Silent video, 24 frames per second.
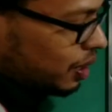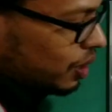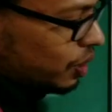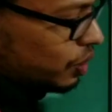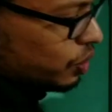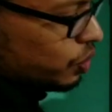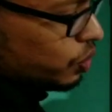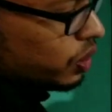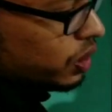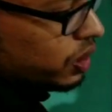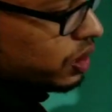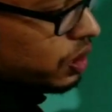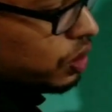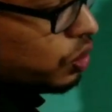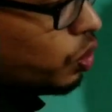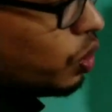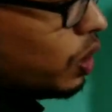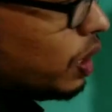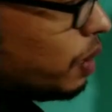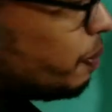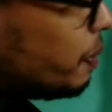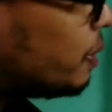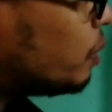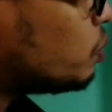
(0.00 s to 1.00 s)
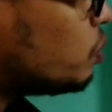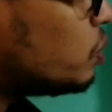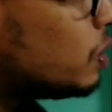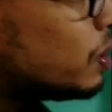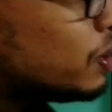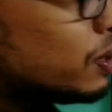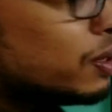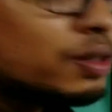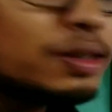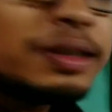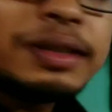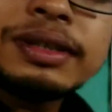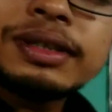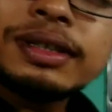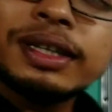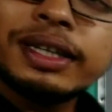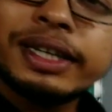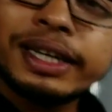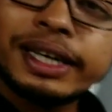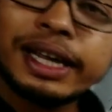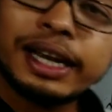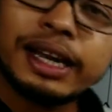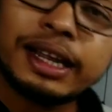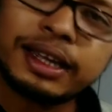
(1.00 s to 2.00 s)
So this is all about the
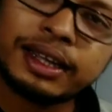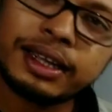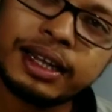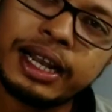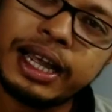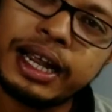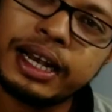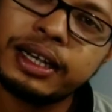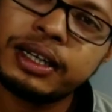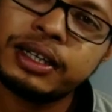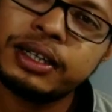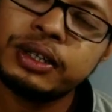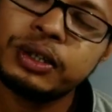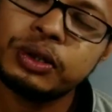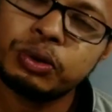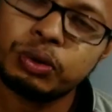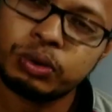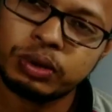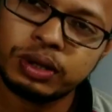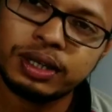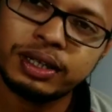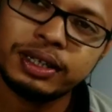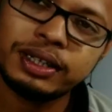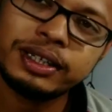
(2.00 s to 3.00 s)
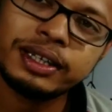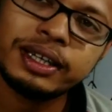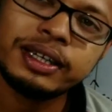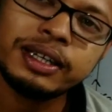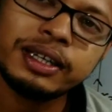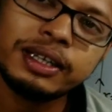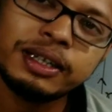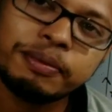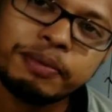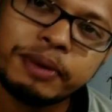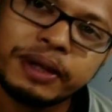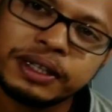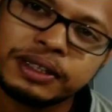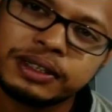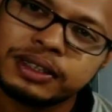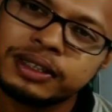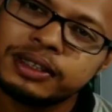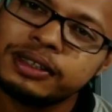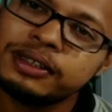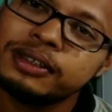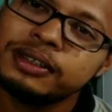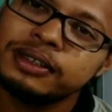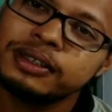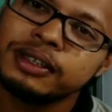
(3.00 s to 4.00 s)
critical angle and total internal
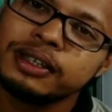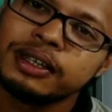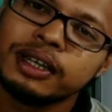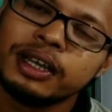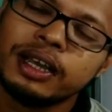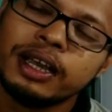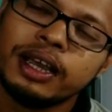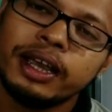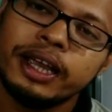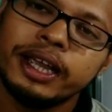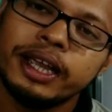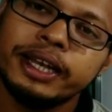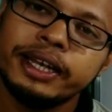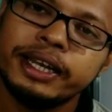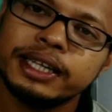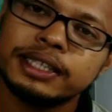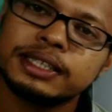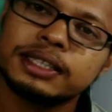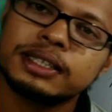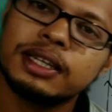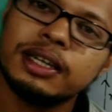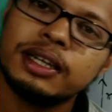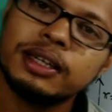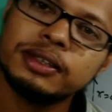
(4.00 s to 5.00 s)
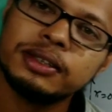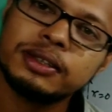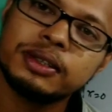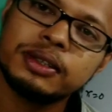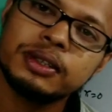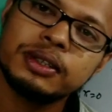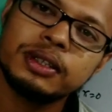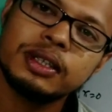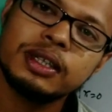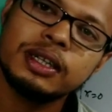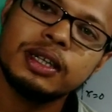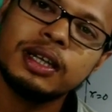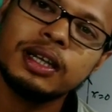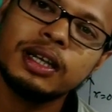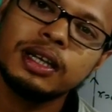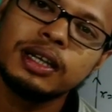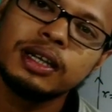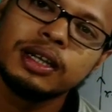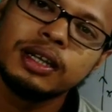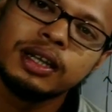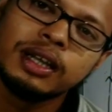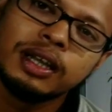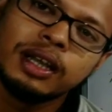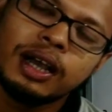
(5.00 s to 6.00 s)
reflection. In next class
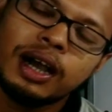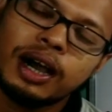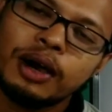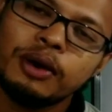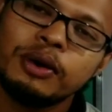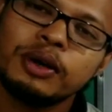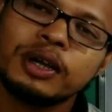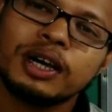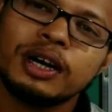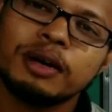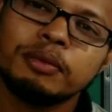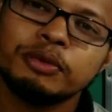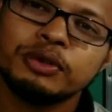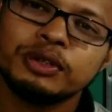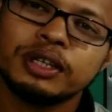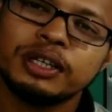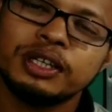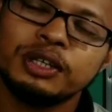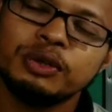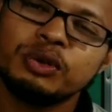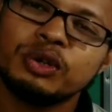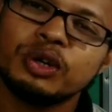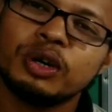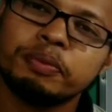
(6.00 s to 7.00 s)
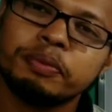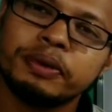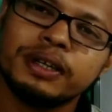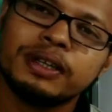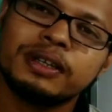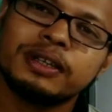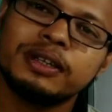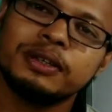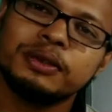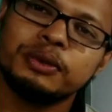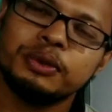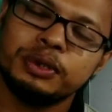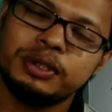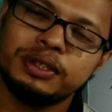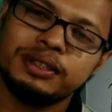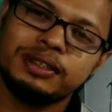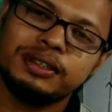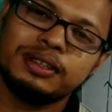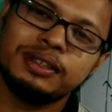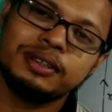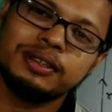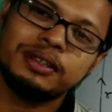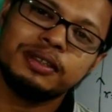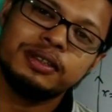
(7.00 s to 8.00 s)
I will come with a new topic, which is
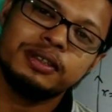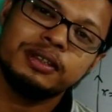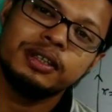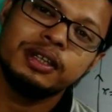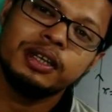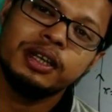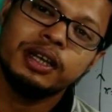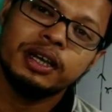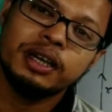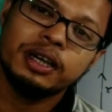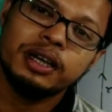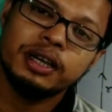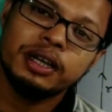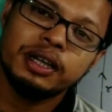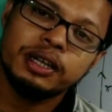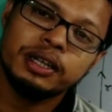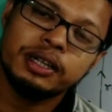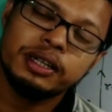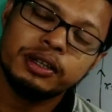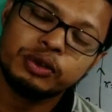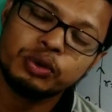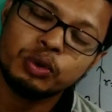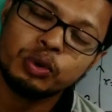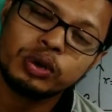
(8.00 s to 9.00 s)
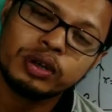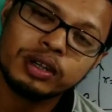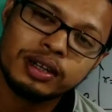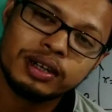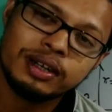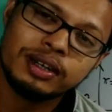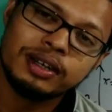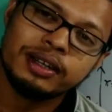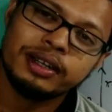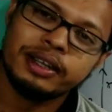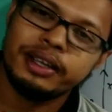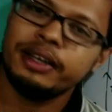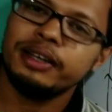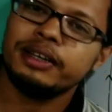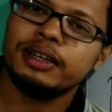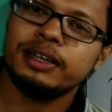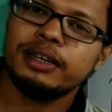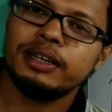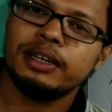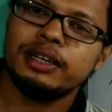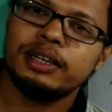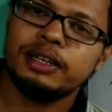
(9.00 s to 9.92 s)
the total internal